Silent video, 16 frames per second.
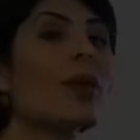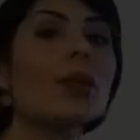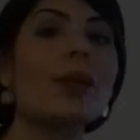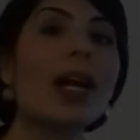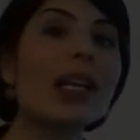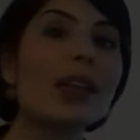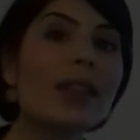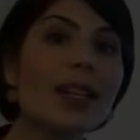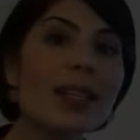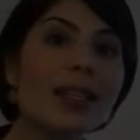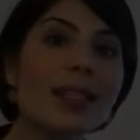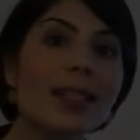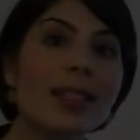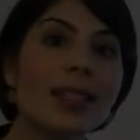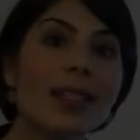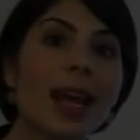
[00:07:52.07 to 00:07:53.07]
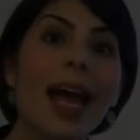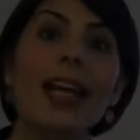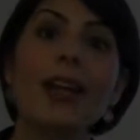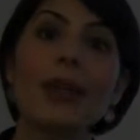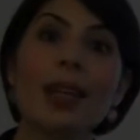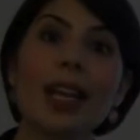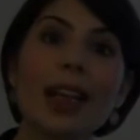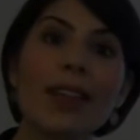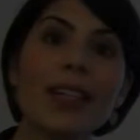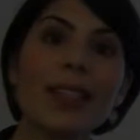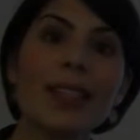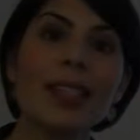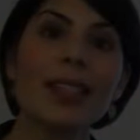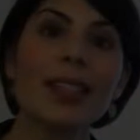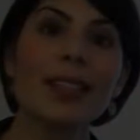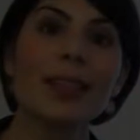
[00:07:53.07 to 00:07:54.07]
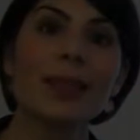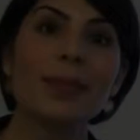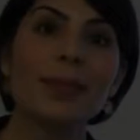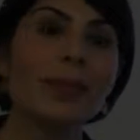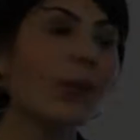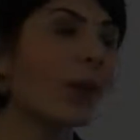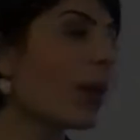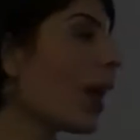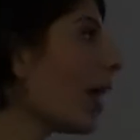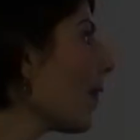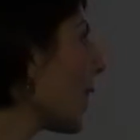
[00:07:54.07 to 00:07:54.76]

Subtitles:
relevance and irrelevance. Okay,